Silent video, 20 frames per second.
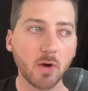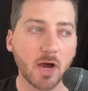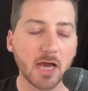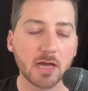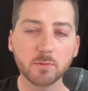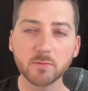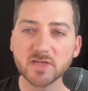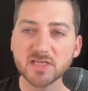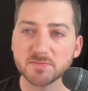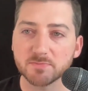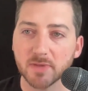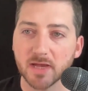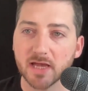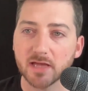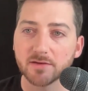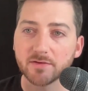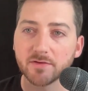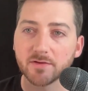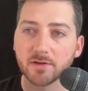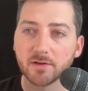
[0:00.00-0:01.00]
why'd we
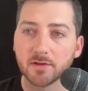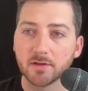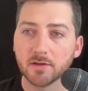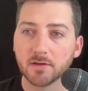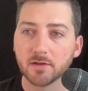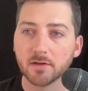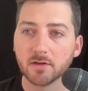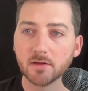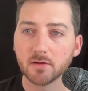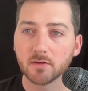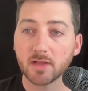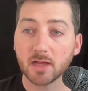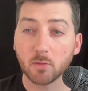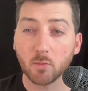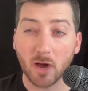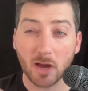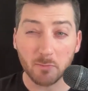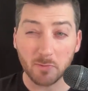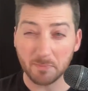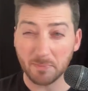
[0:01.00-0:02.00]
spend
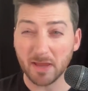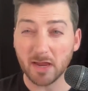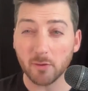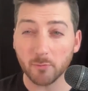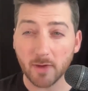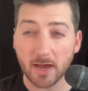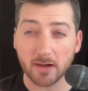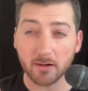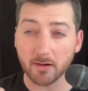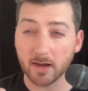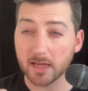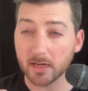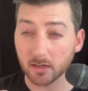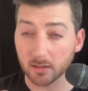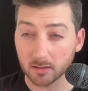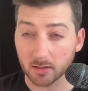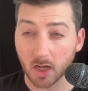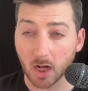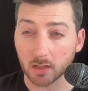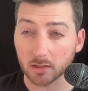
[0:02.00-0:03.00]
why'd we pay a writer
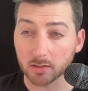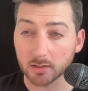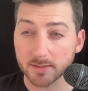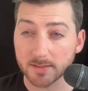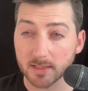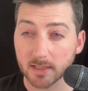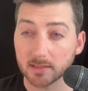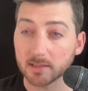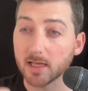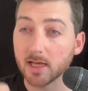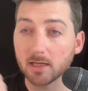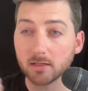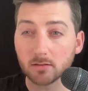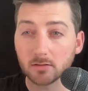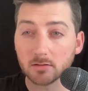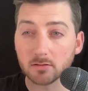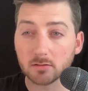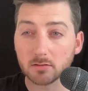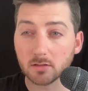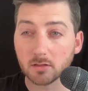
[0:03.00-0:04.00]
$800 and
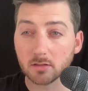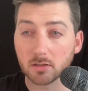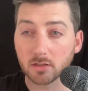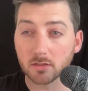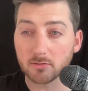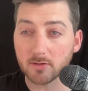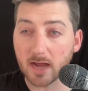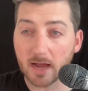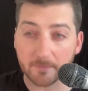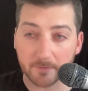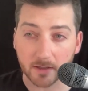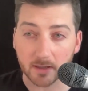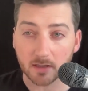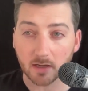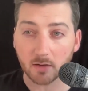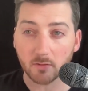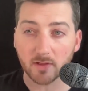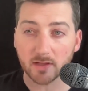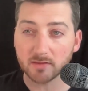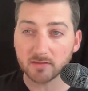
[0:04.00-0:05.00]
then a graphic
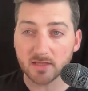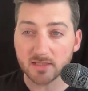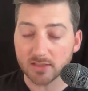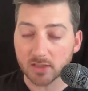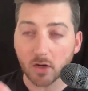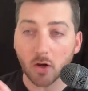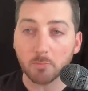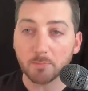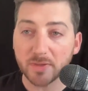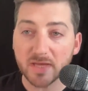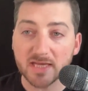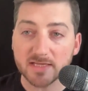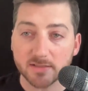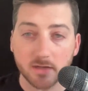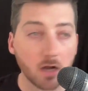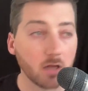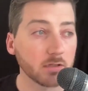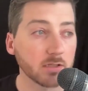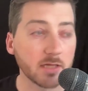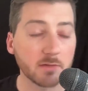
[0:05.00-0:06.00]
like this piece
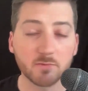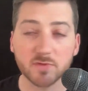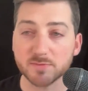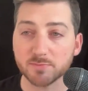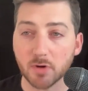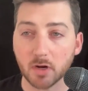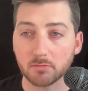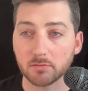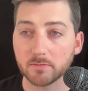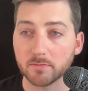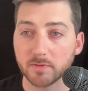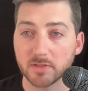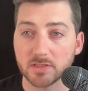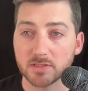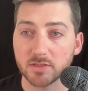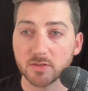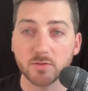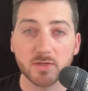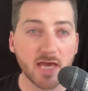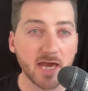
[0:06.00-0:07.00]
all in was probably
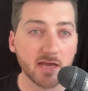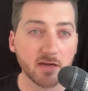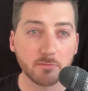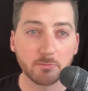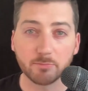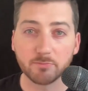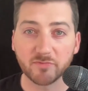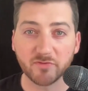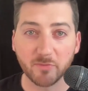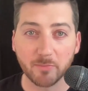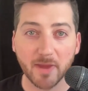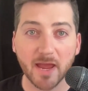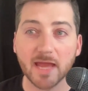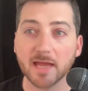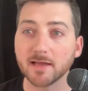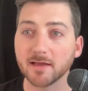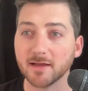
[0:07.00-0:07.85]
2K to make,